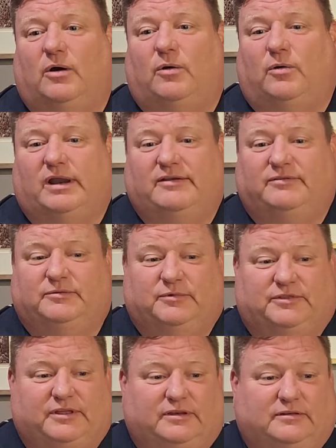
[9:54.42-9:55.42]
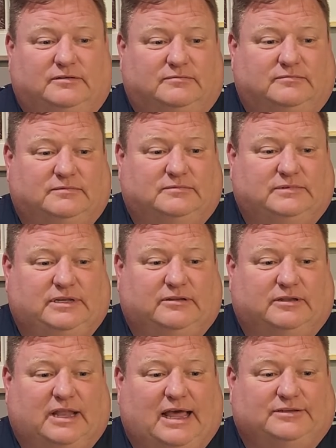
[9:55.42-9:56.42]
or even within the
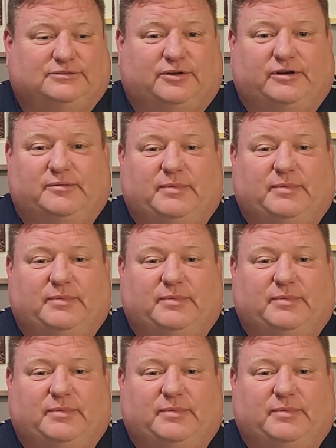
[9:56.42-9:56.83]
last 30